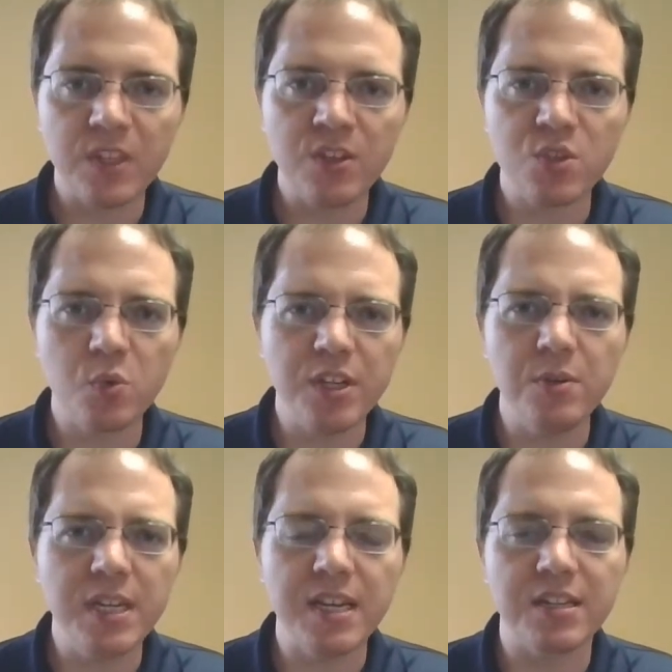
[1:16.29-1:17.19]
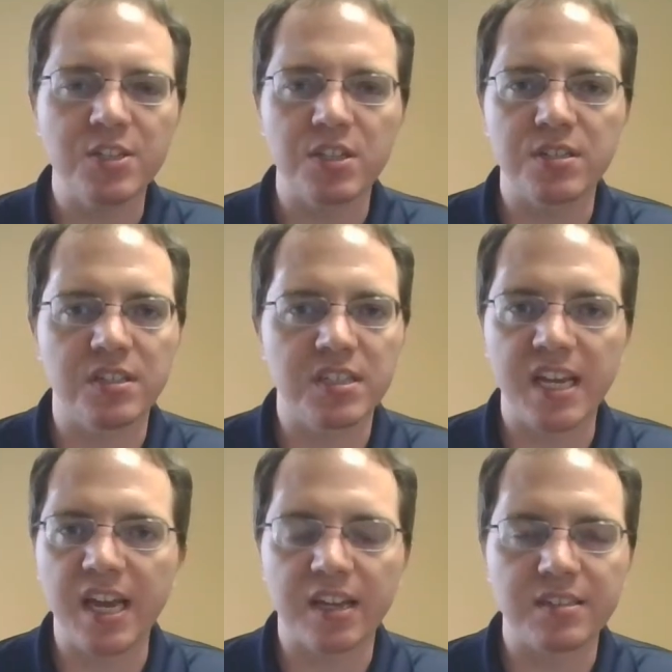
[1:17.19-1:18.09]
So what you need is just to
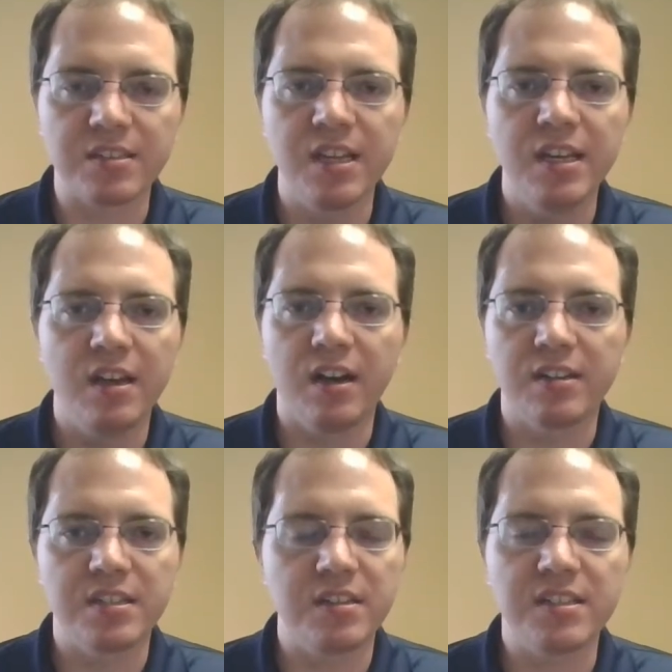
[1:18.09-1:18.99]
send a